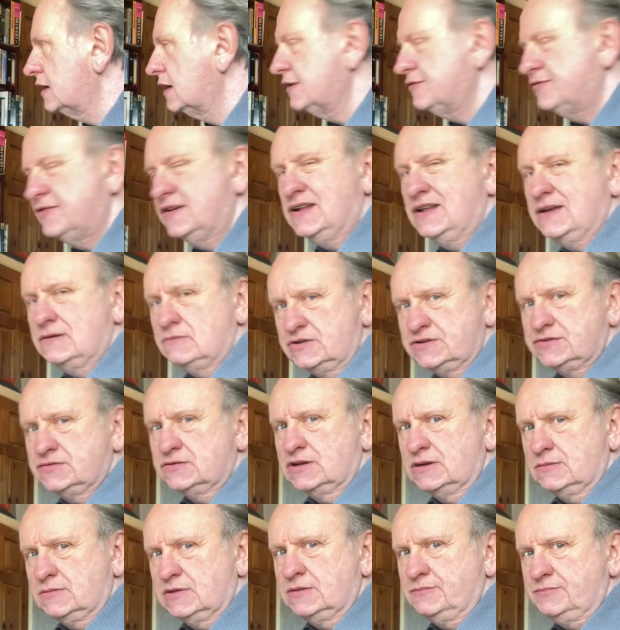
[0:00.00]
I feel like we're
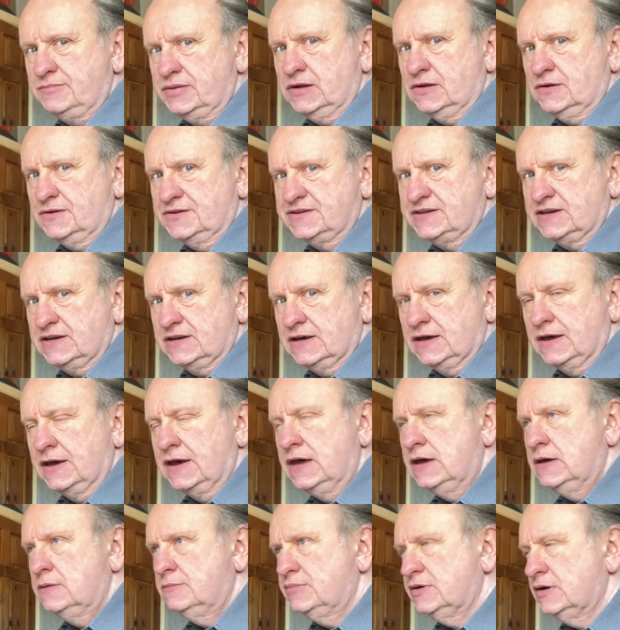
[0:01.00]
talking about plot here,
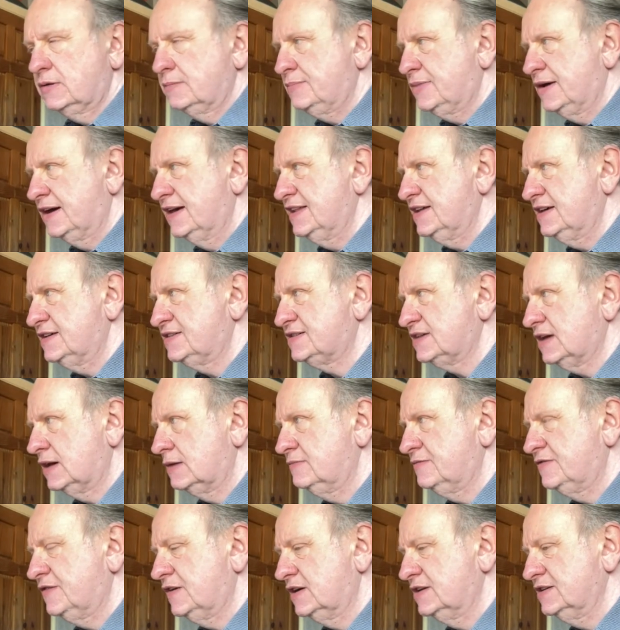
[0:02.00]
but by this I'm
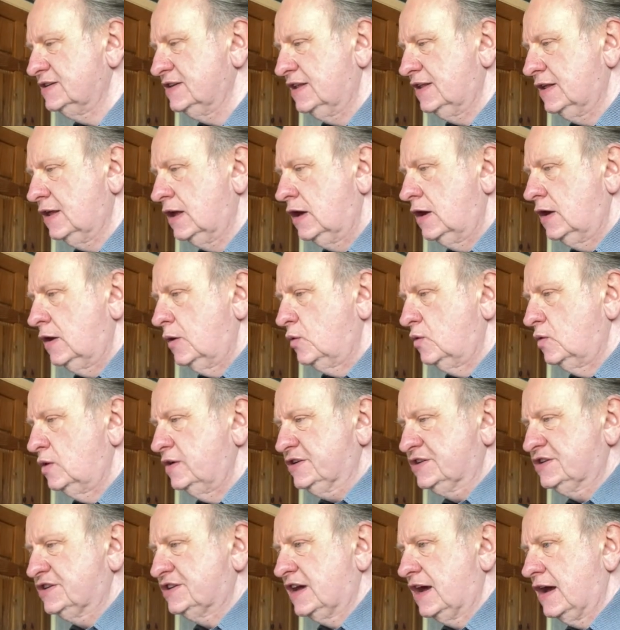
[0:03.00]
finding
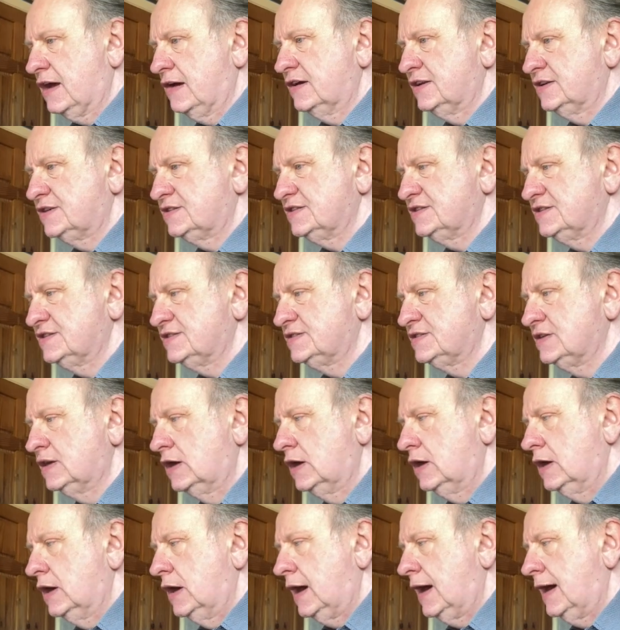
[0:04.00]
which characters
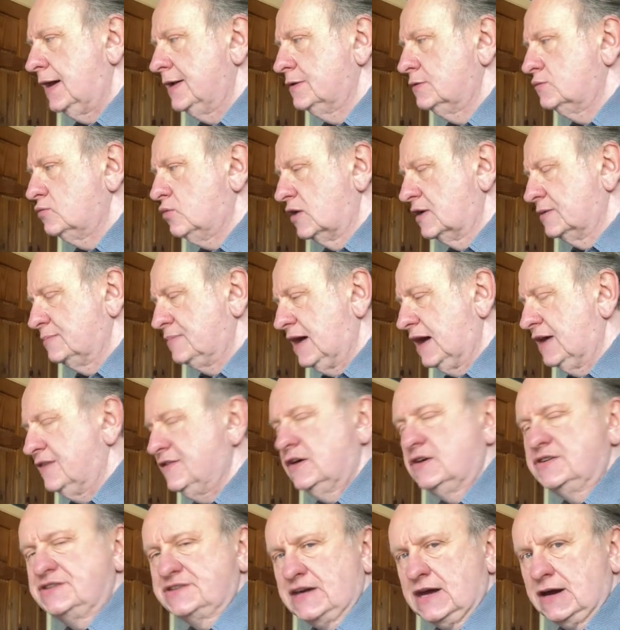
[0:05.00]
and what about
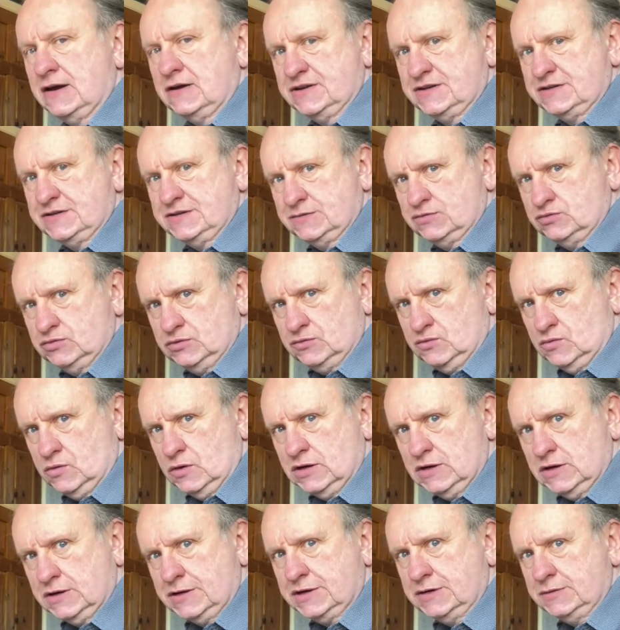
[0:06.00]
those characters would
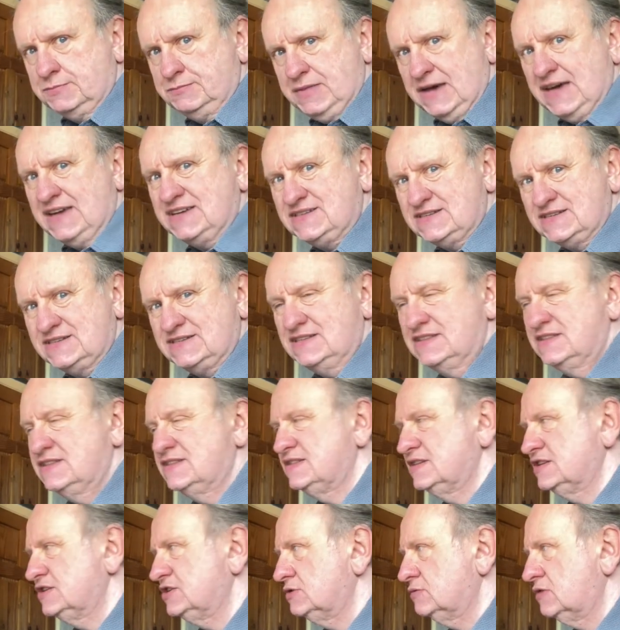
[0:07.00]
work best in the
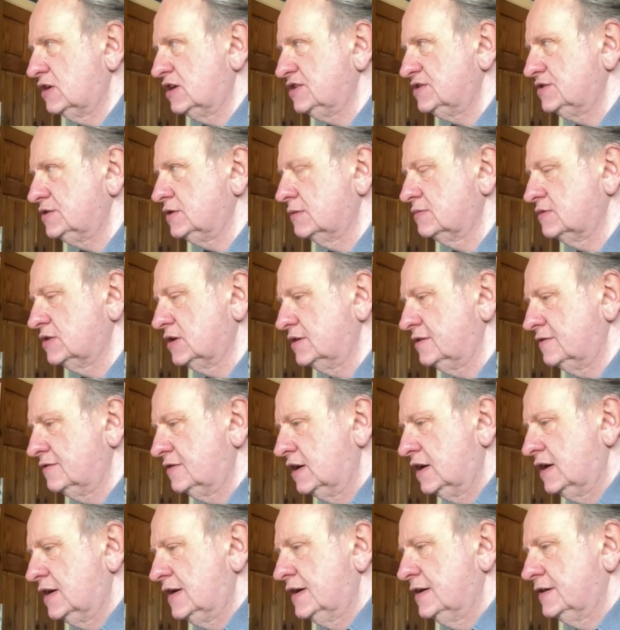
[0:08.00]
situation. I'm kind of
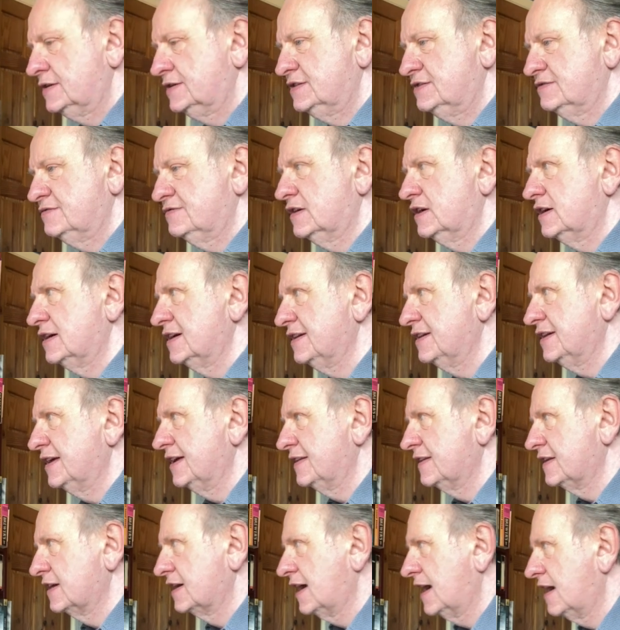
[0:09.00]

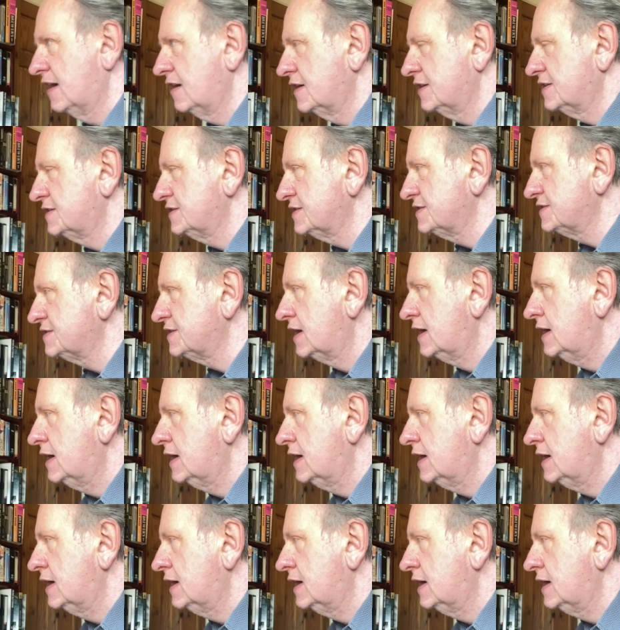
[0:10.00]
divining the characters.